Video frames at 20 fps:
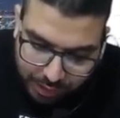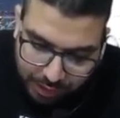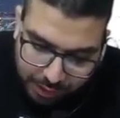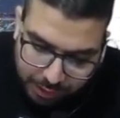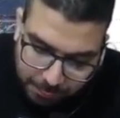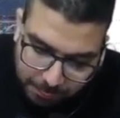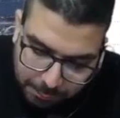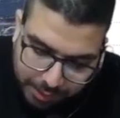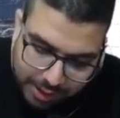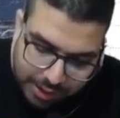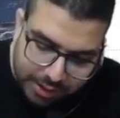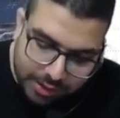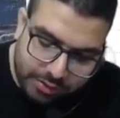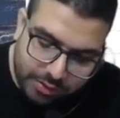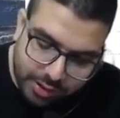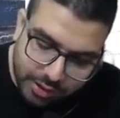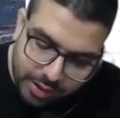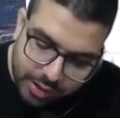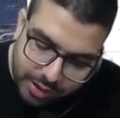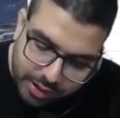March,
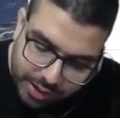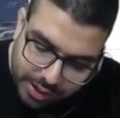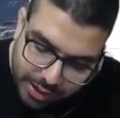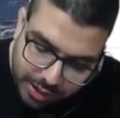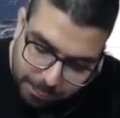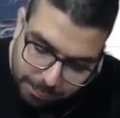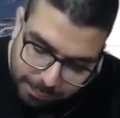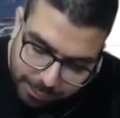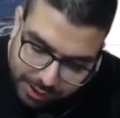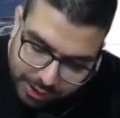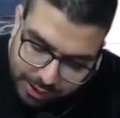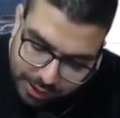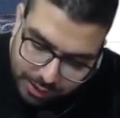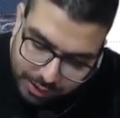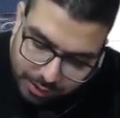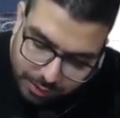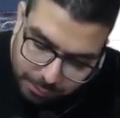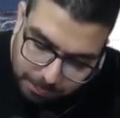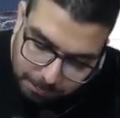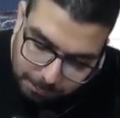April,
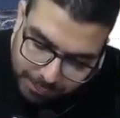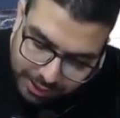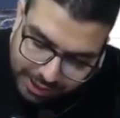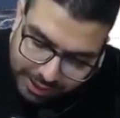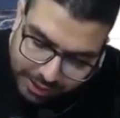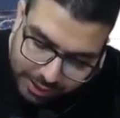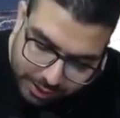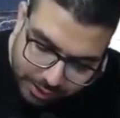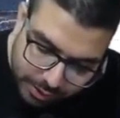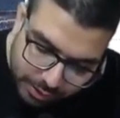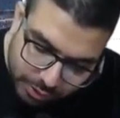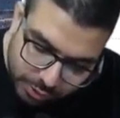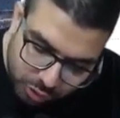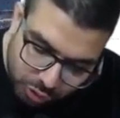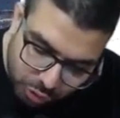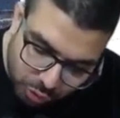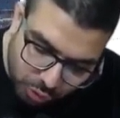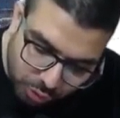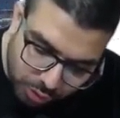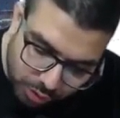May,
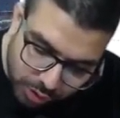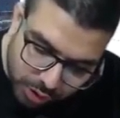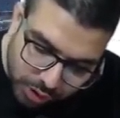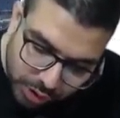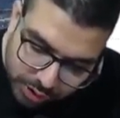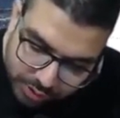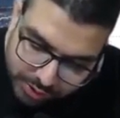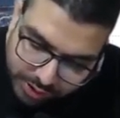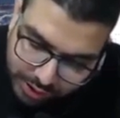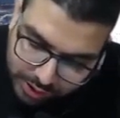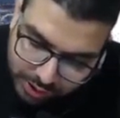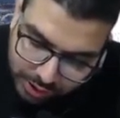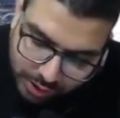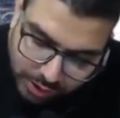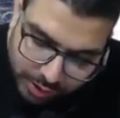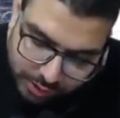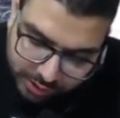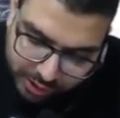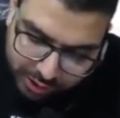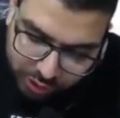June. Sir,
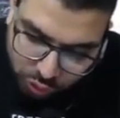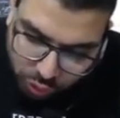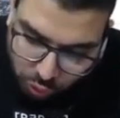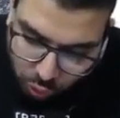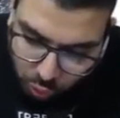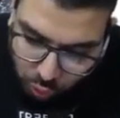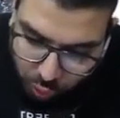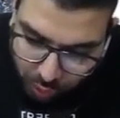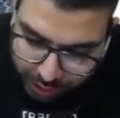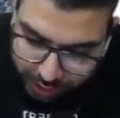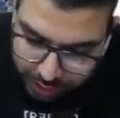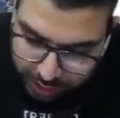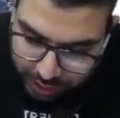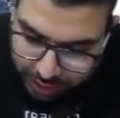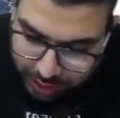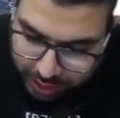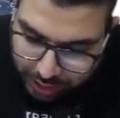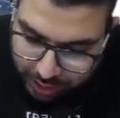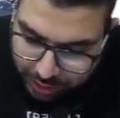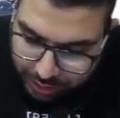this two quarter
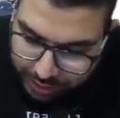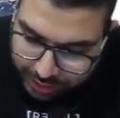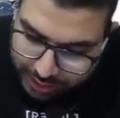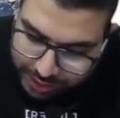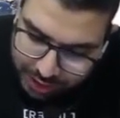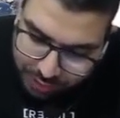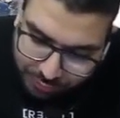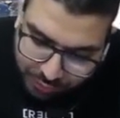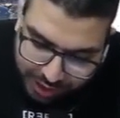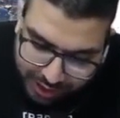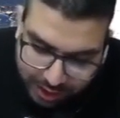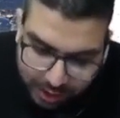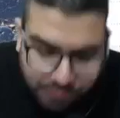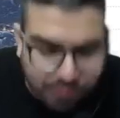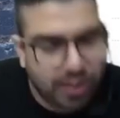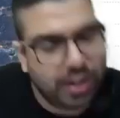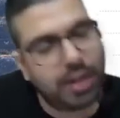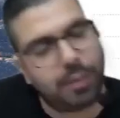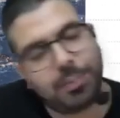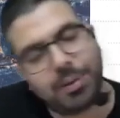ka, can I file
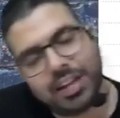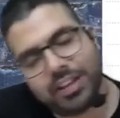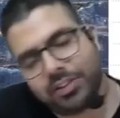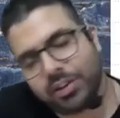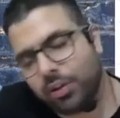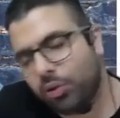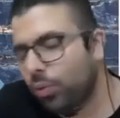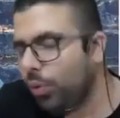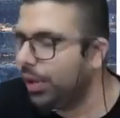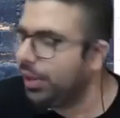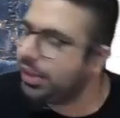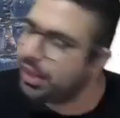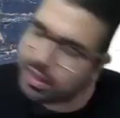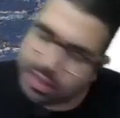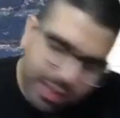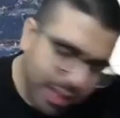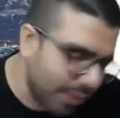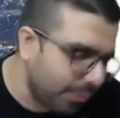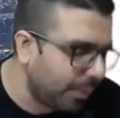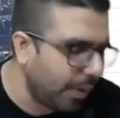refund application together?
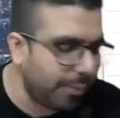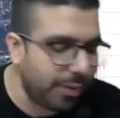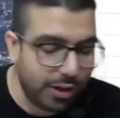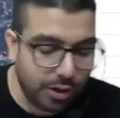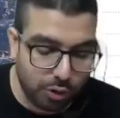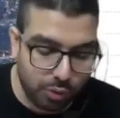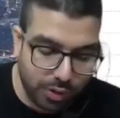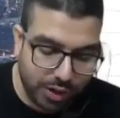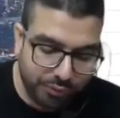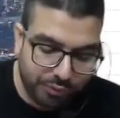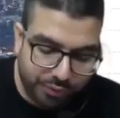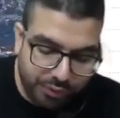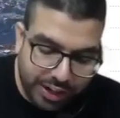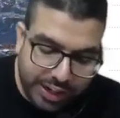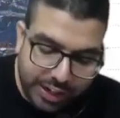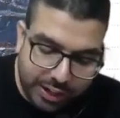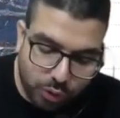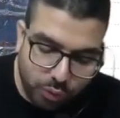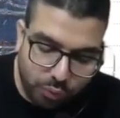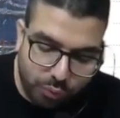Yes, Baba, you were free
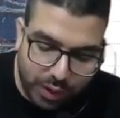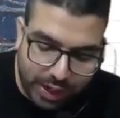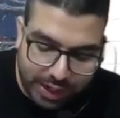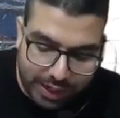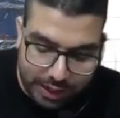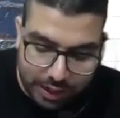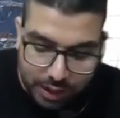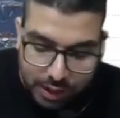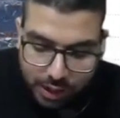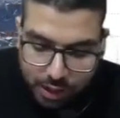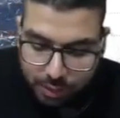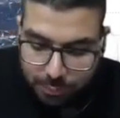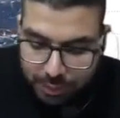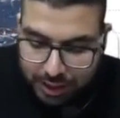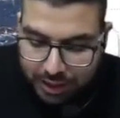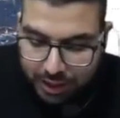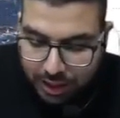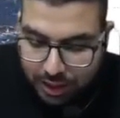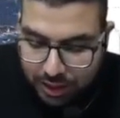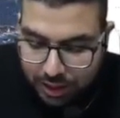to file. But
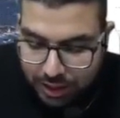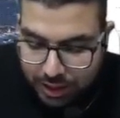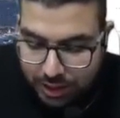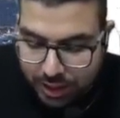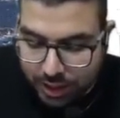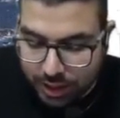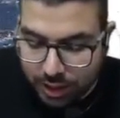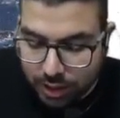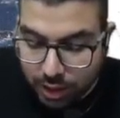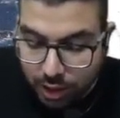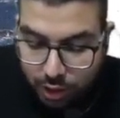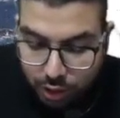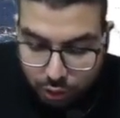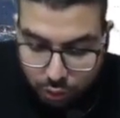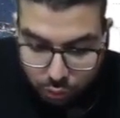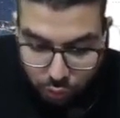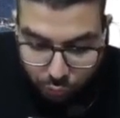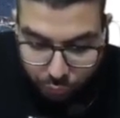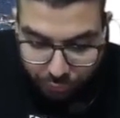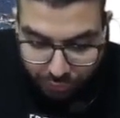earlier,
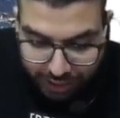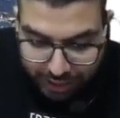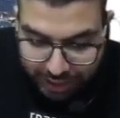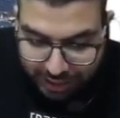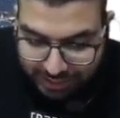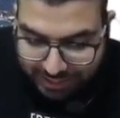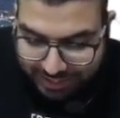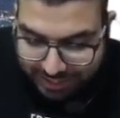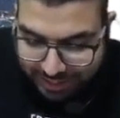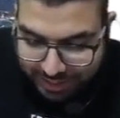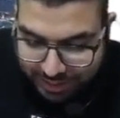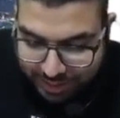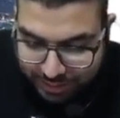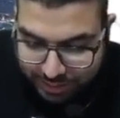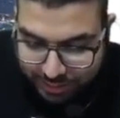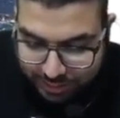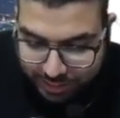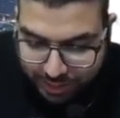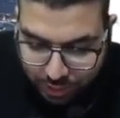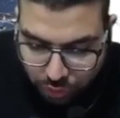two financial year,
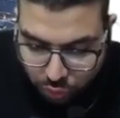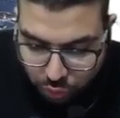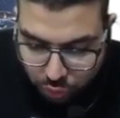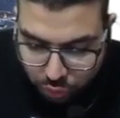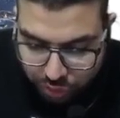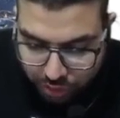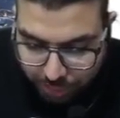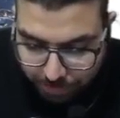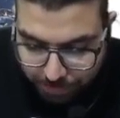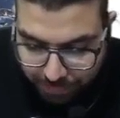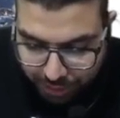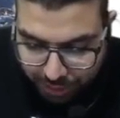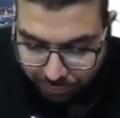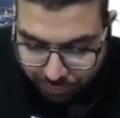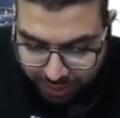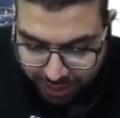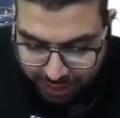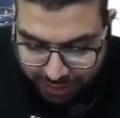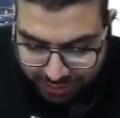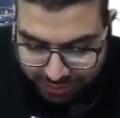these are two separate
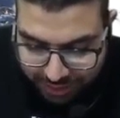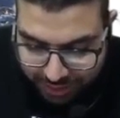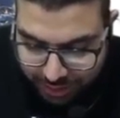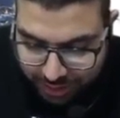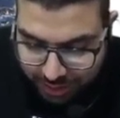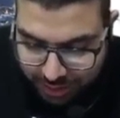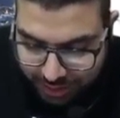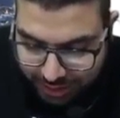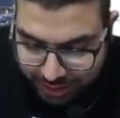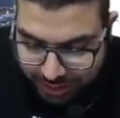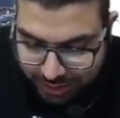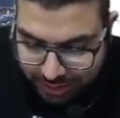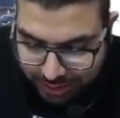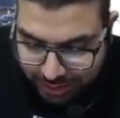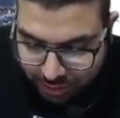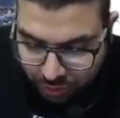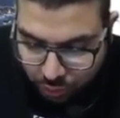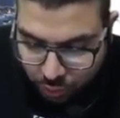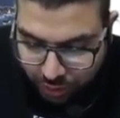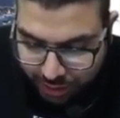financial year 19,
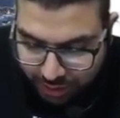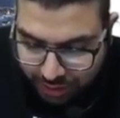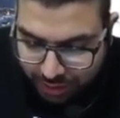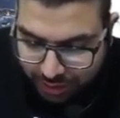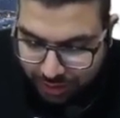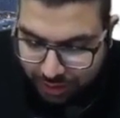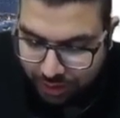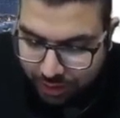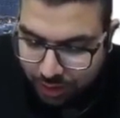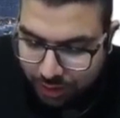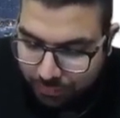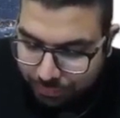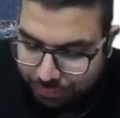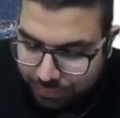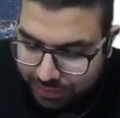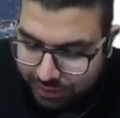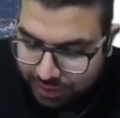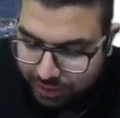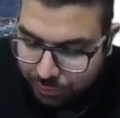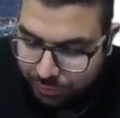20. This
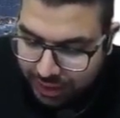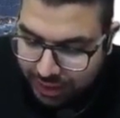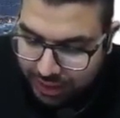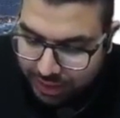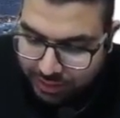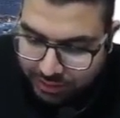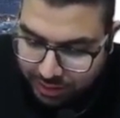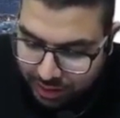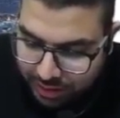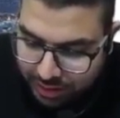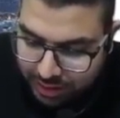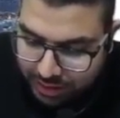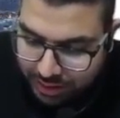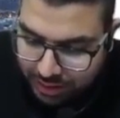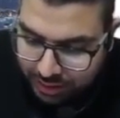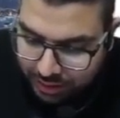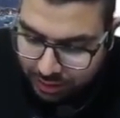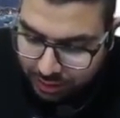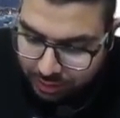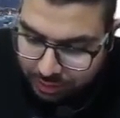is financial
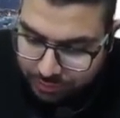year